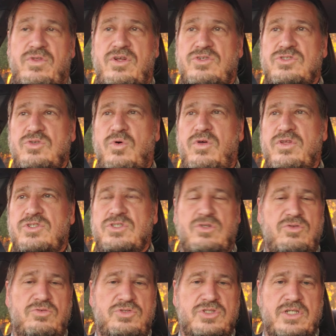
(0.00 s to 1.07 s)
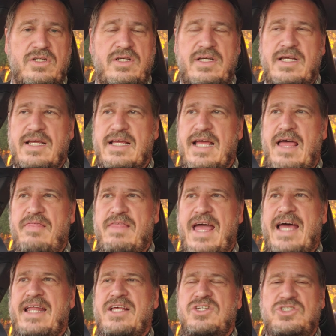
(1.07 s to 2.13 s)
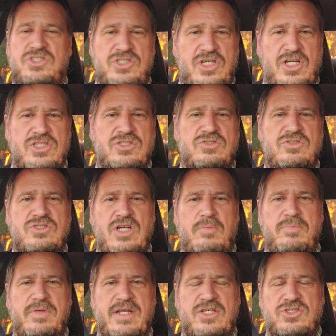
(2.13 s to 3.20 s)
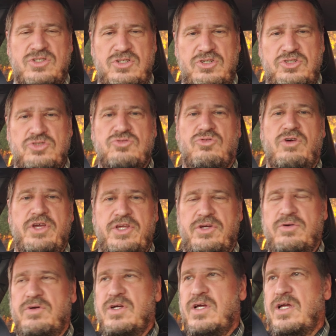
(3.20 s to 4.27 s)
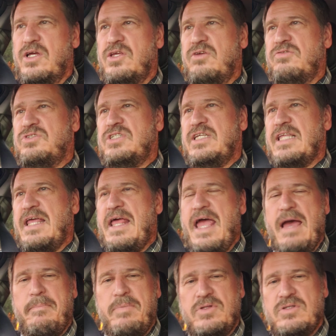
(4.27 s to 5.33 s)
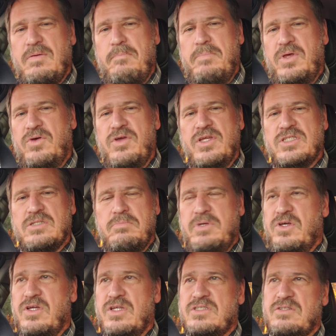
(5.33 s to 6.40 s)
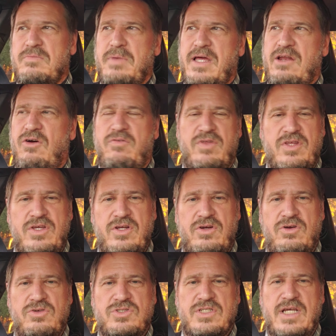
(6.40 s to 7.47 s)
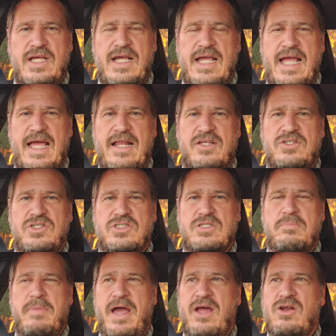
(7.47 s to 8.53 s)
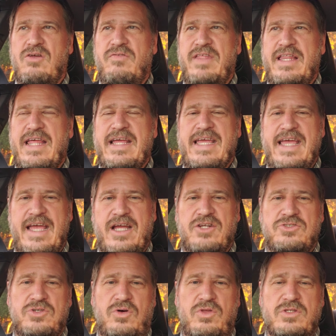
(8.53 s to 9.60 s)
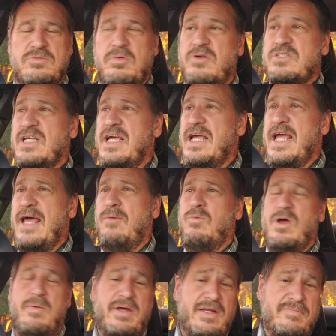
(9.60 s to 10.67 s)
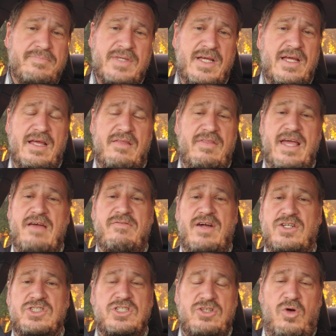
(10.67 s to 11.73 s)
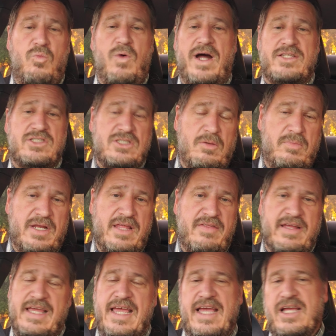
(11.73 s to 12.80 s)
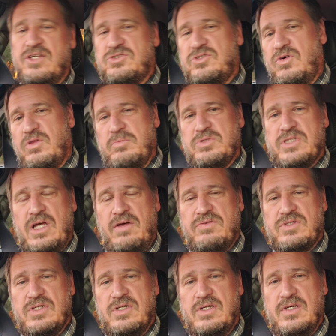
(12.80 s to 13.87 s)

there's no other solution. And that is just something that's going to destroy you. You've seen that happen to millions and millions of men over the years, and it's just a matter of that they can't control themselves. And women, they eventually don't want somebody that can't control themselves.